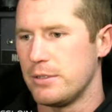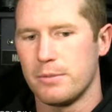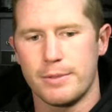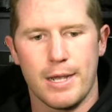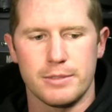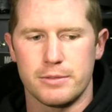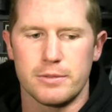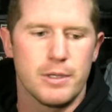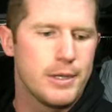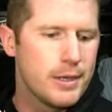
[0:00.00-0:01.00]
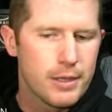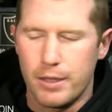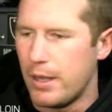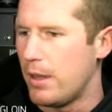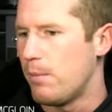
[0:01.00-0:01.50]
You know, guys are
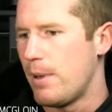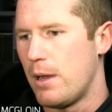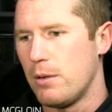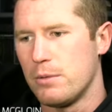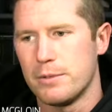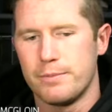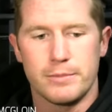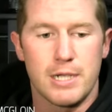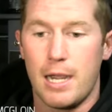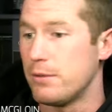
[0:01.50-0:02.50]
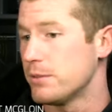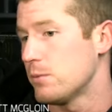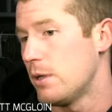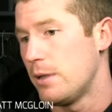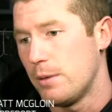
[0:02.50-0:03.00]
going to help out with, and Tyler
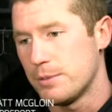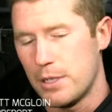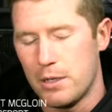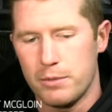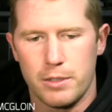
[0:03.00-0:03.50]
as well helps out.